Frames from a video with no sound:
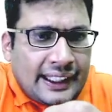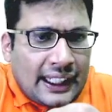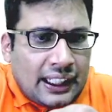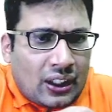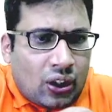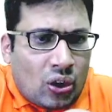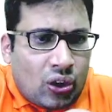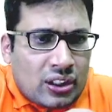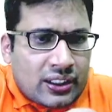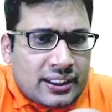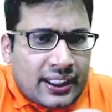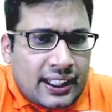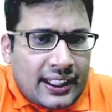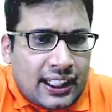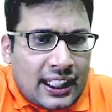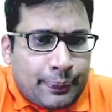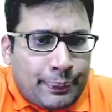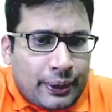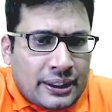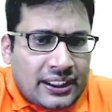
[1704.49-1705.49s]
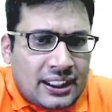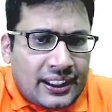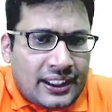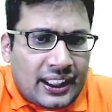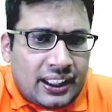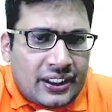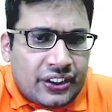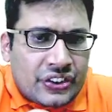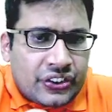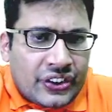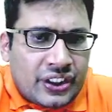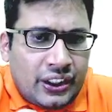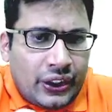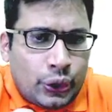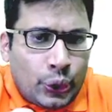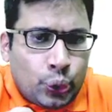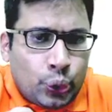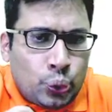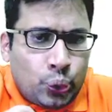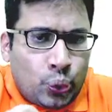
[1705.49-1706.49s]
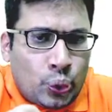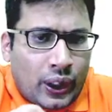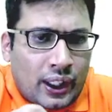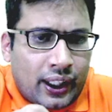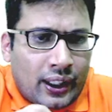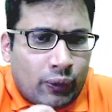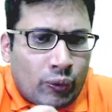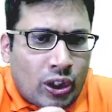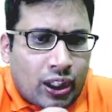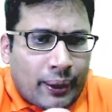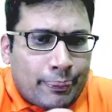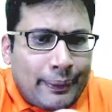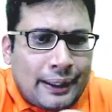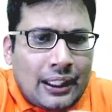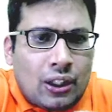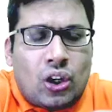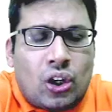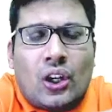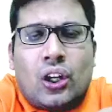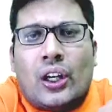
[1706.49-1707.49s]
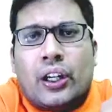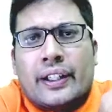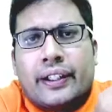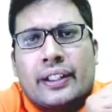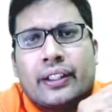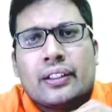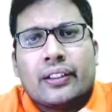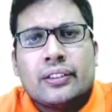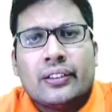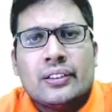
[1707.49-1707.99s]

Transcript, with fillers: tetroxide are present in sindoor and vermilion.